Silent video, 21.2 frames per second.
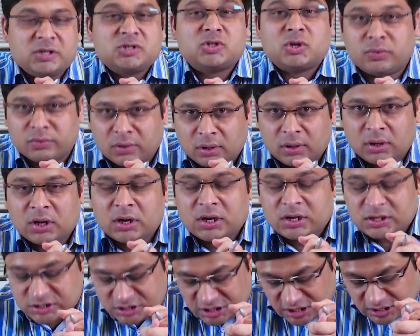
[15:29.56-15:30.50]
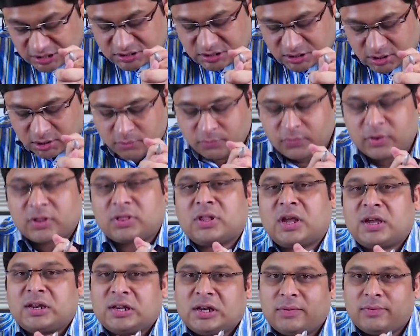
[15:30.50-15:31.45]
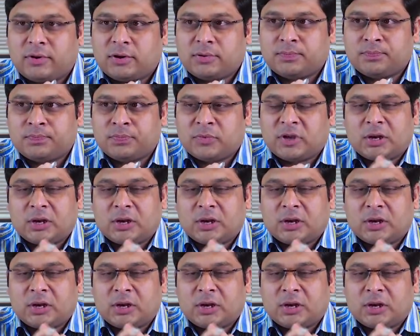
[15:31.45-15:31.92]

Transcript: in general, changed with 9/11.